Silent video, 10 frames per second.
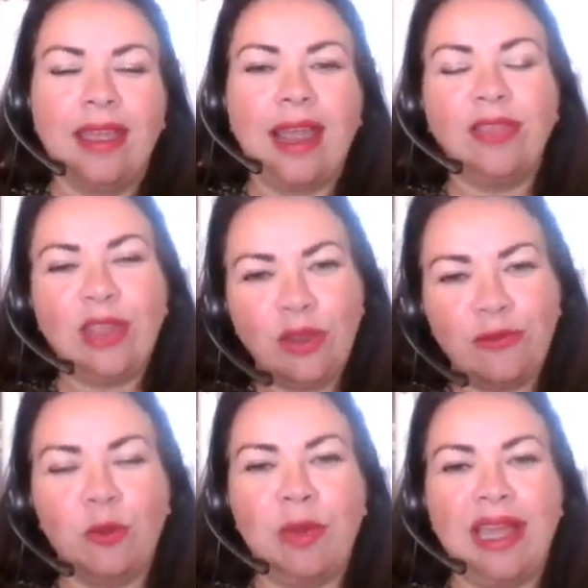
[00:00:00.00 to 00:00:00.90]
And then you
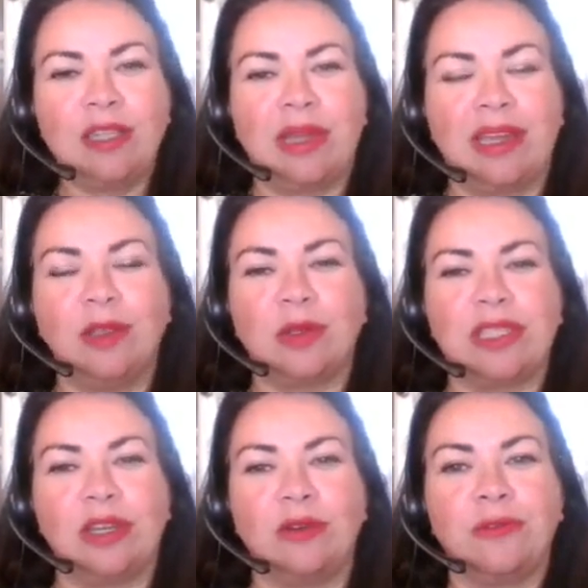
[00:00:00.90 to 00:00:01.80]
feel bad about
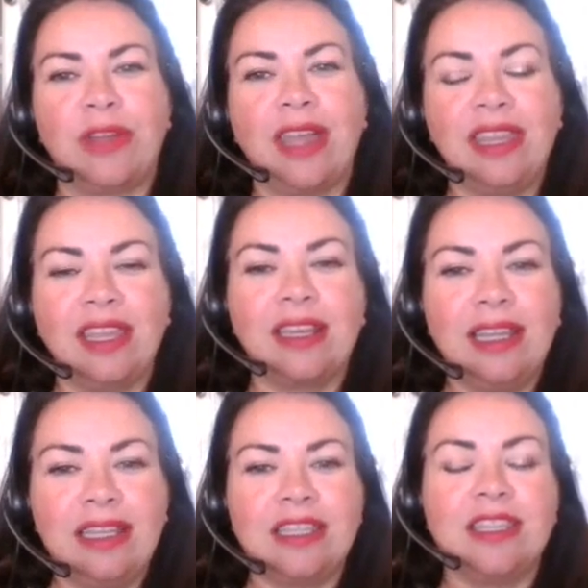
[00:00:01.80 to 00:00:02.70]
yourself, and it can
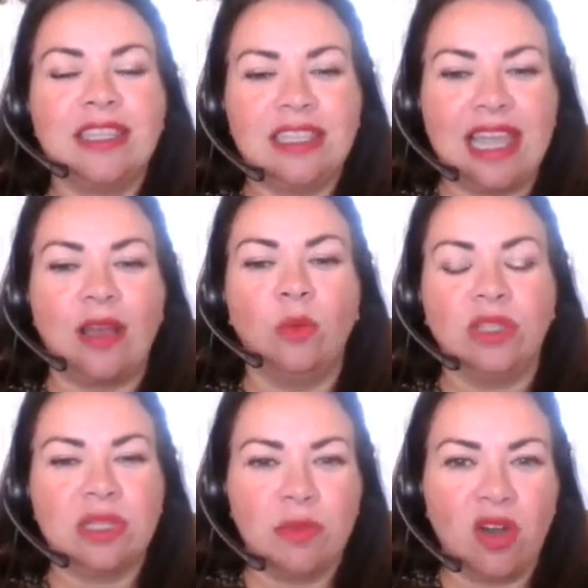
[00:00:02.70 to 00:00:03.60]
lead to this downward
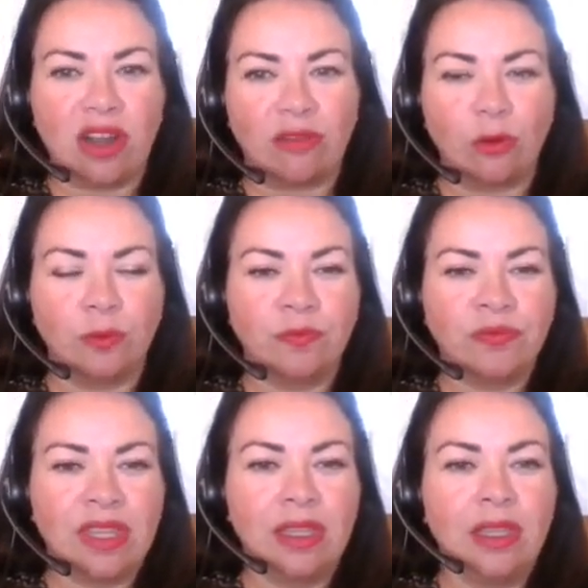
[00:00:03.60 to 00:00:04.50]
spiral.
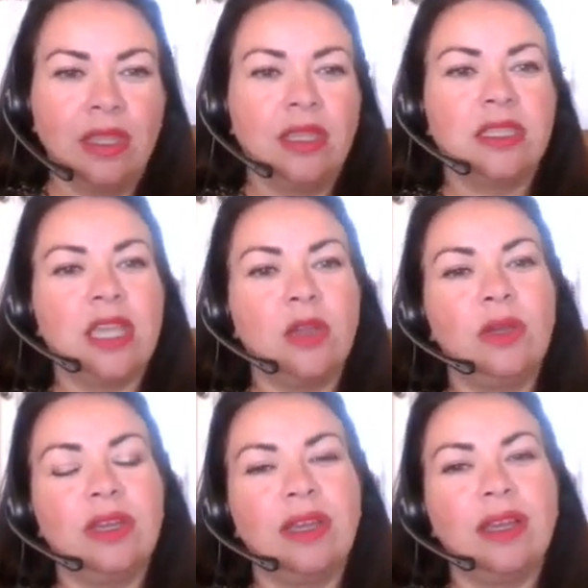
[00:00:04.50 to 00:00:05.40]

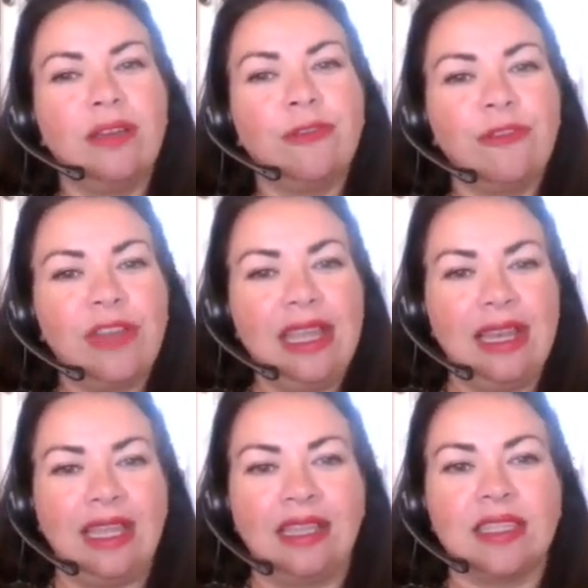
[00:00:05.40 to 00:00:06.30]
So
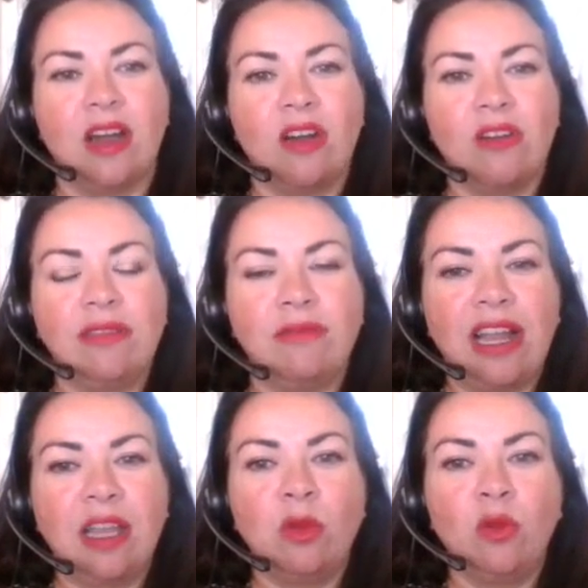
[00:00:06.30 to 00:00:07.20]
feelings are an
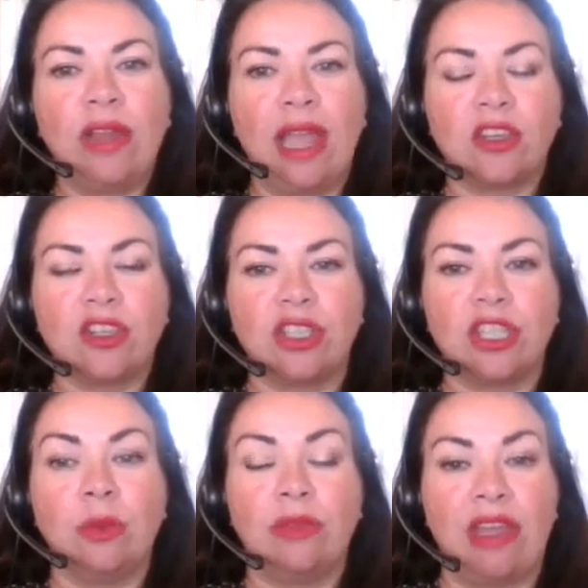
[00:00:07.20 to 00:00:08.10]
invaluable reaction
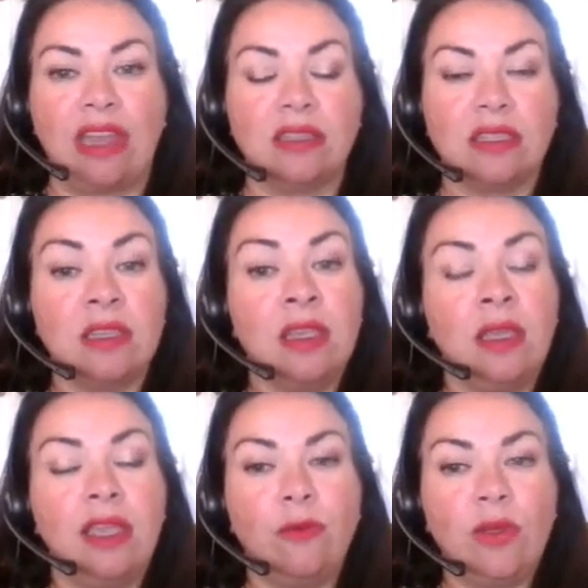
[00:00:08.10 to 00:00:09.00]
to events.
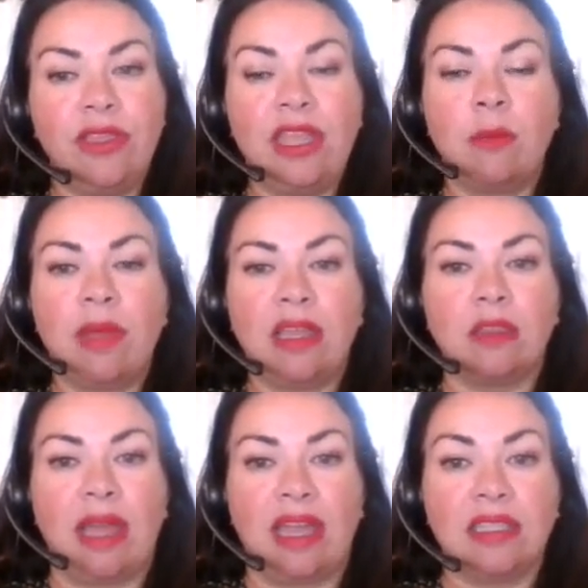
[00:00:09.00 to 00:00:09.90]
If we think about the
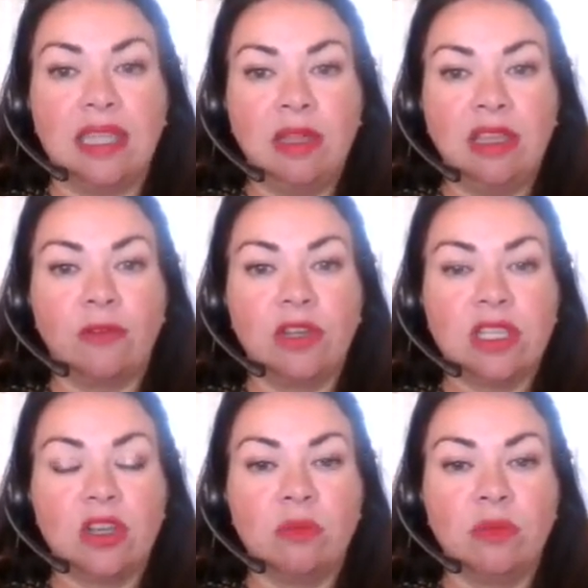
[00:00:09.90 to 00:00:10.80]
pandemic, for
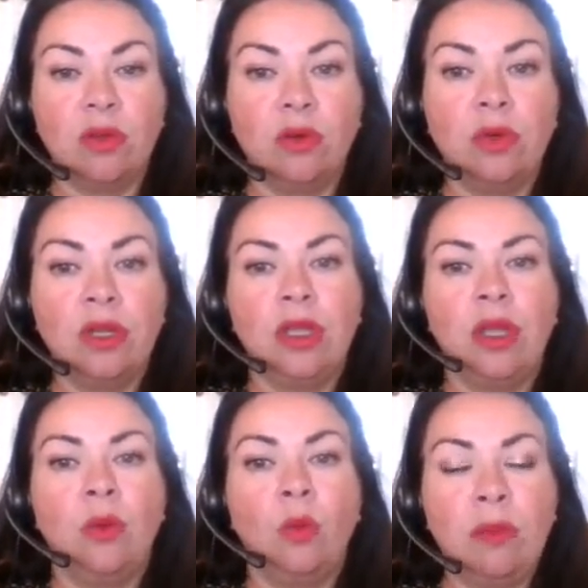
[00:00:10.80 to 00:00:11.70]
example,
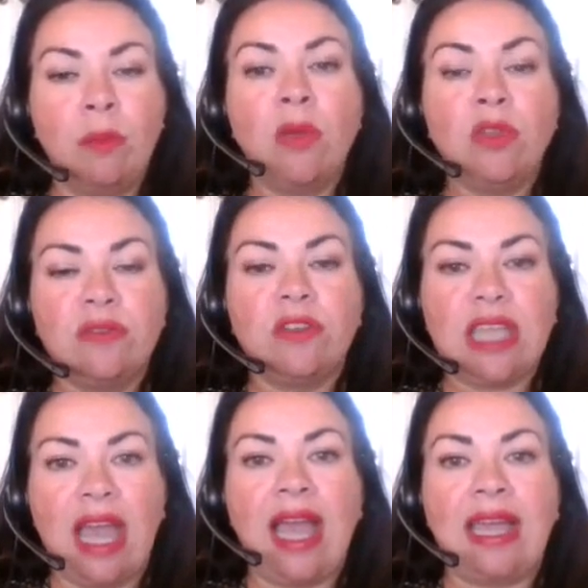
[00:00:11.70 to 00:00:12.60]
most of us
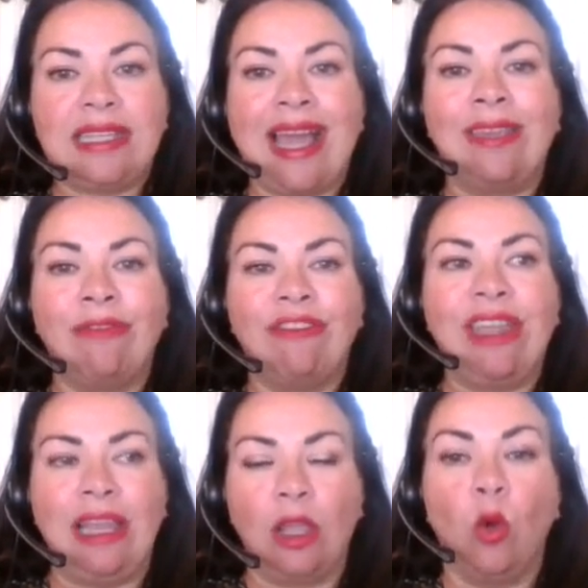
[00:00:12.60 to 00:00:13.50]
had a
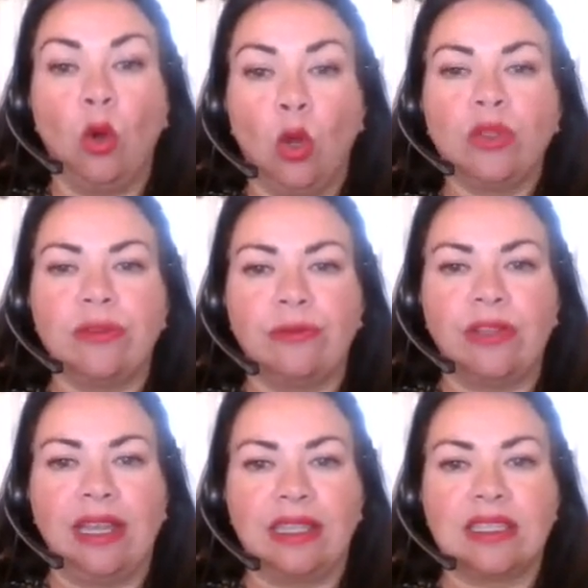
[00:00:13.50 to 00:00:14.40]
feeling or lots of
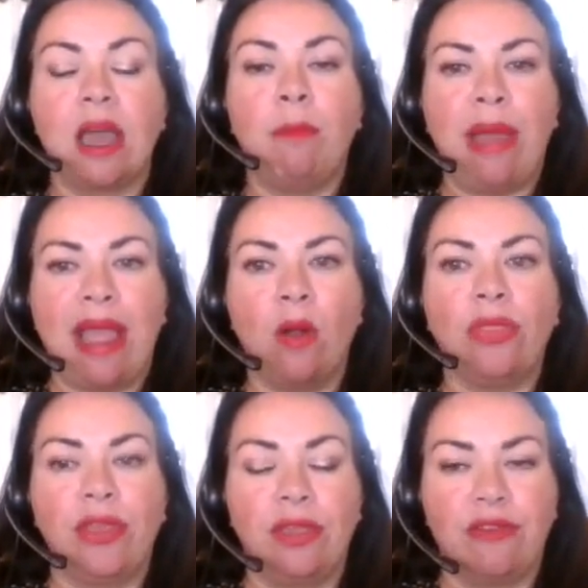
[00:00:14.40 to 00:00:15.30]
feelings
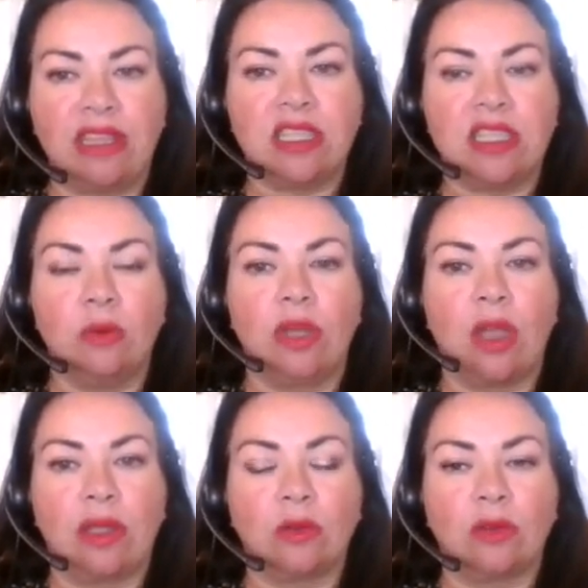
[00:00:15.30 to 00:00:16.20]
about the events that were
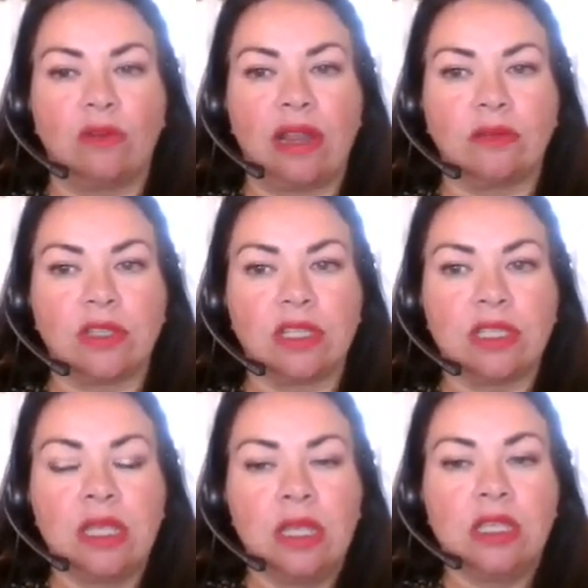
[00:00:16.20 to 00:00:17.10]
going on around us.
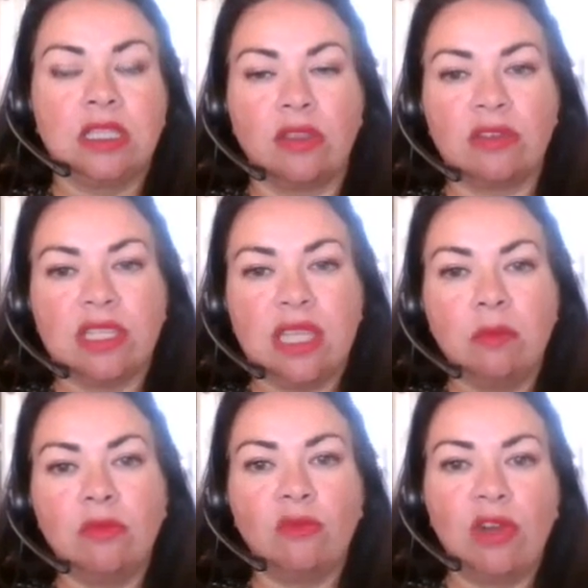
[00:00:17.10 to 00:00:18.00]
So there are
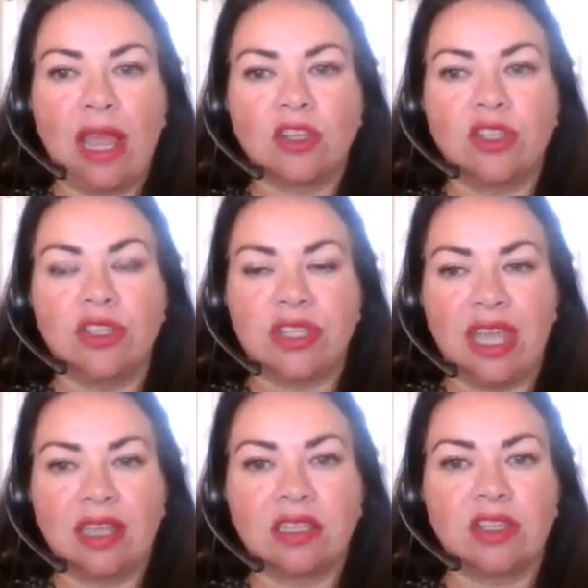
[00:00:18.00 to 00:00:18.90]
some reactions to
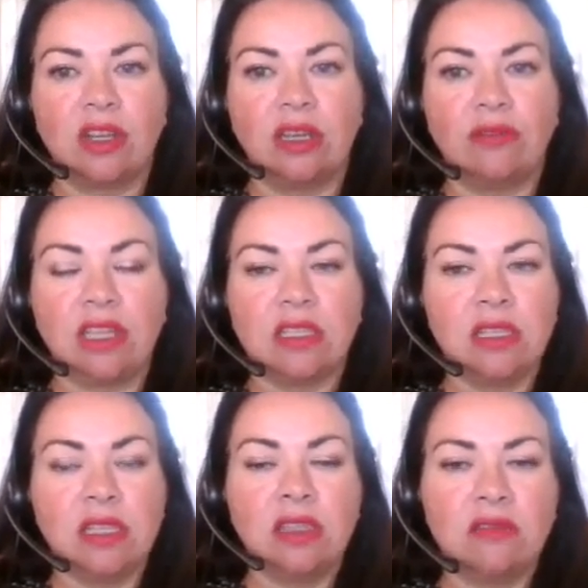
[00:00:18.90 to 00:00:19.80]
external events,
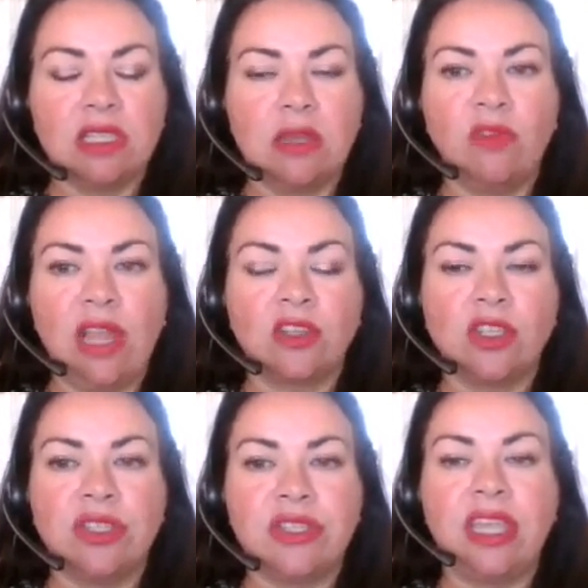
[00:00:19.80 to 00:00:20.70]
and then there are some
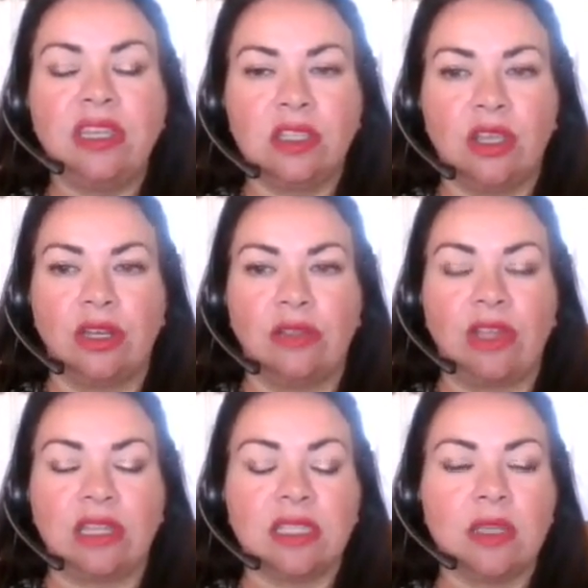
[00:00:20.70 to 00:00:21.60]
reactions to internal
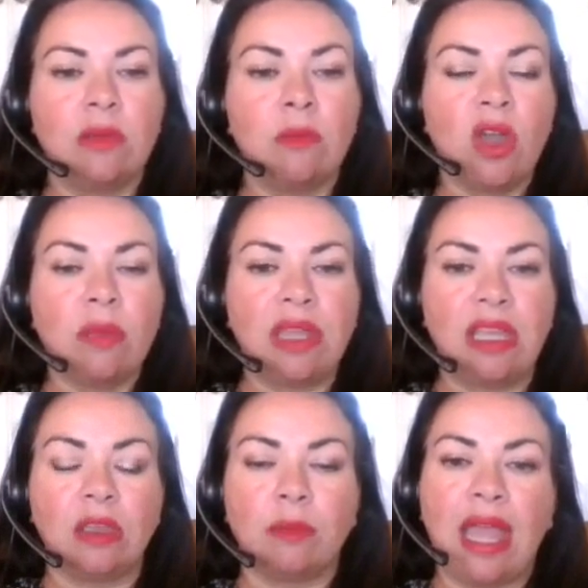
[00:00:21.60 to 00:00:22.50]
events. So it might
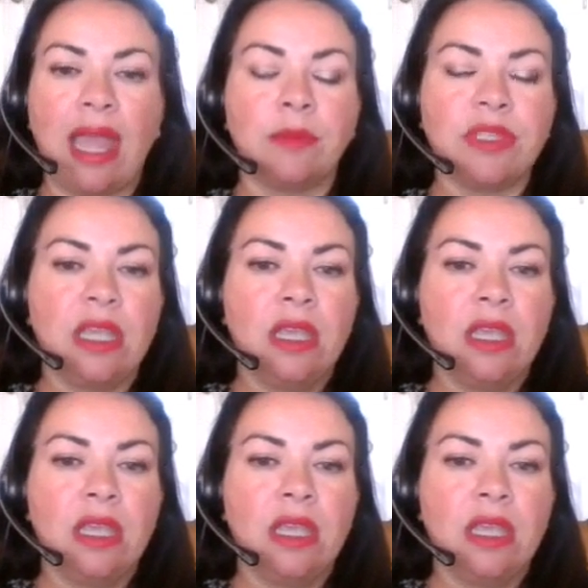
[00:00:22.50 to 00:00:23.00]
be that perhaps